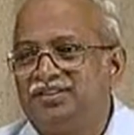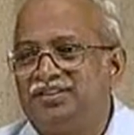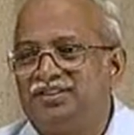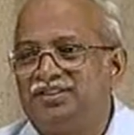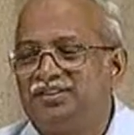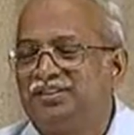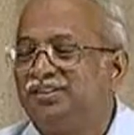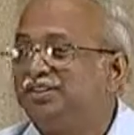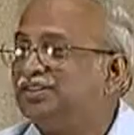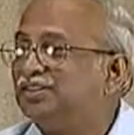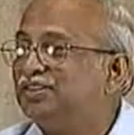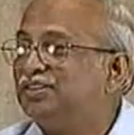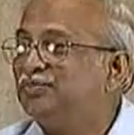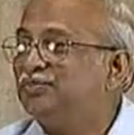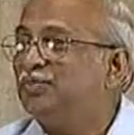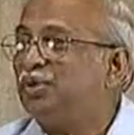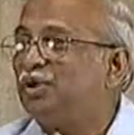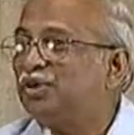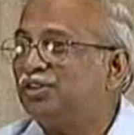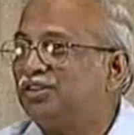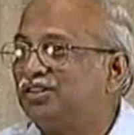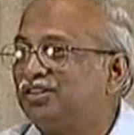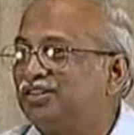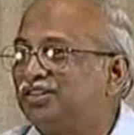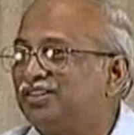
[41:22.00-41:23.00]
It's
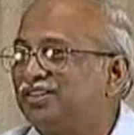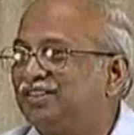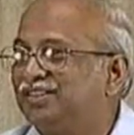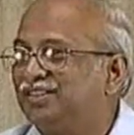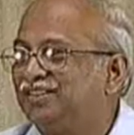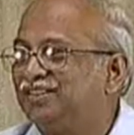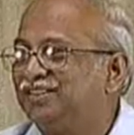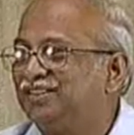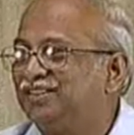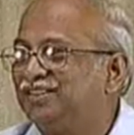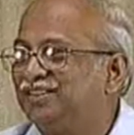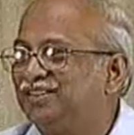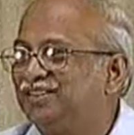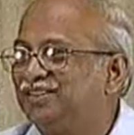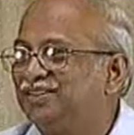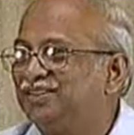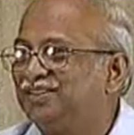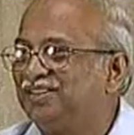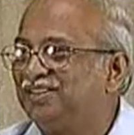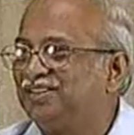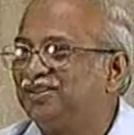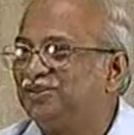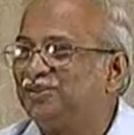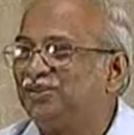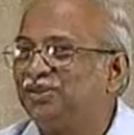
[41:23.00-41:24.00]
important
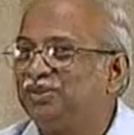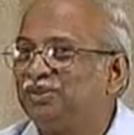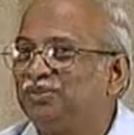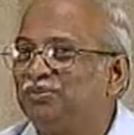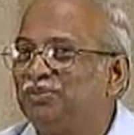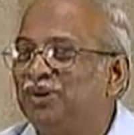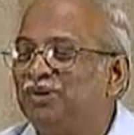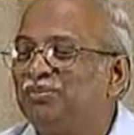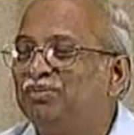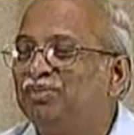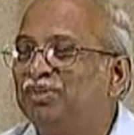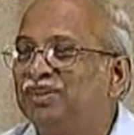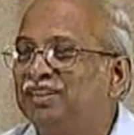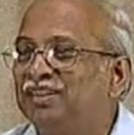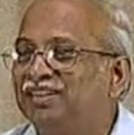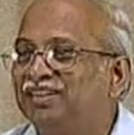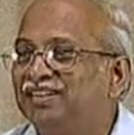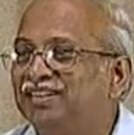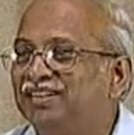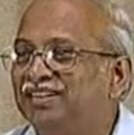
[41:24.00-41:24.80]
to remember